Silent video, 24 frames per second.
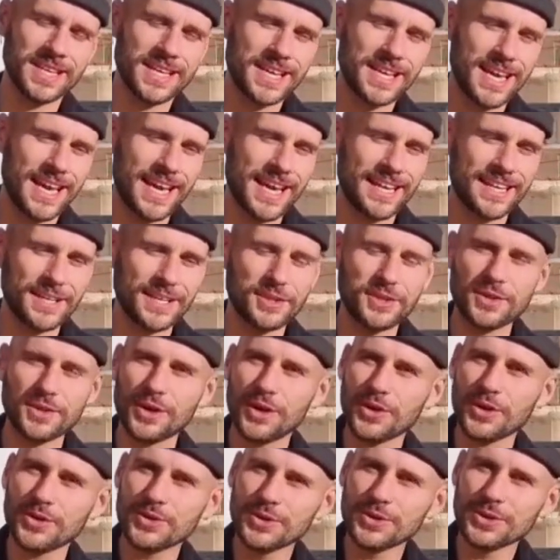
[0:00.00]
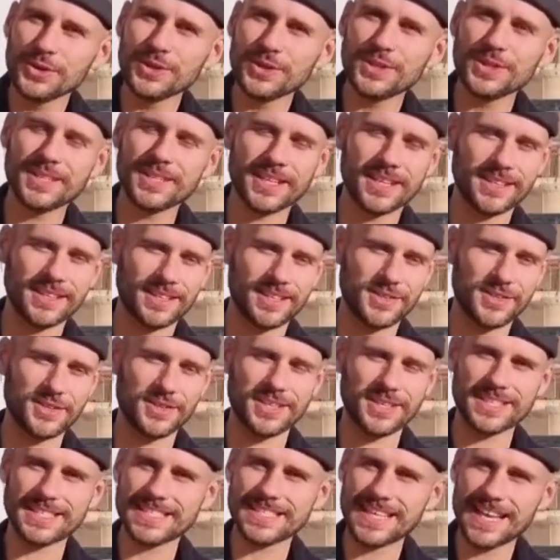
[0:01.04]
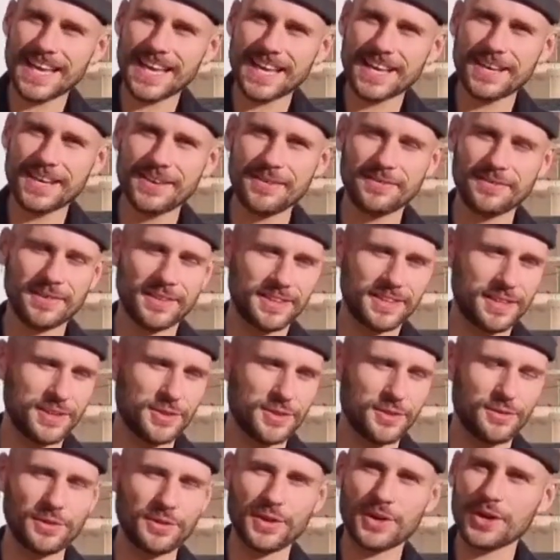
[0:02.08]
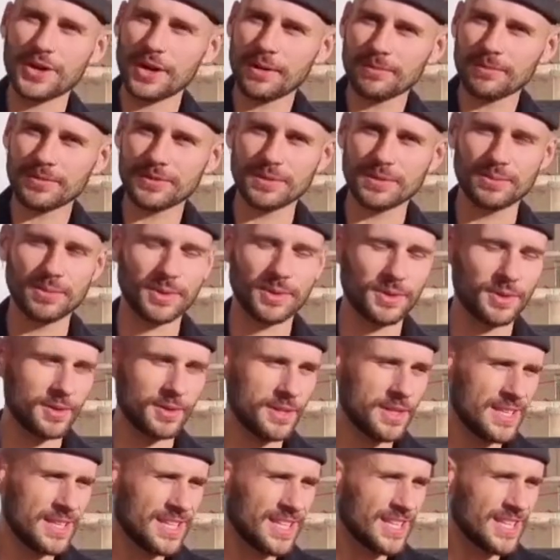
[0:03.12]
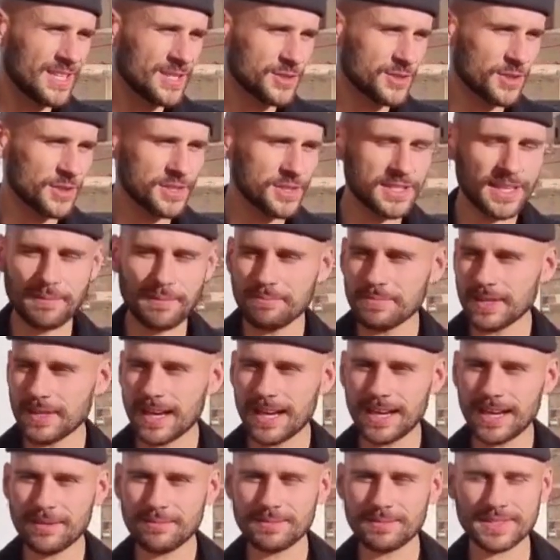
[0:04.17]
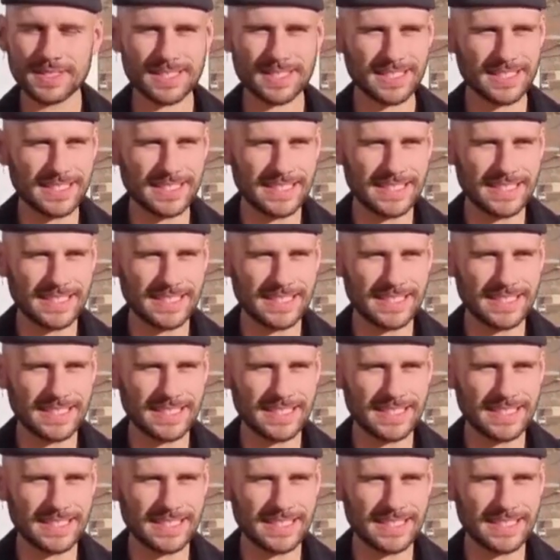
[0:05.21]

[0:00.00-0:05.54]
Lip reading: and that you are good, and that you are safe, and that you feel comfortable. So sometimes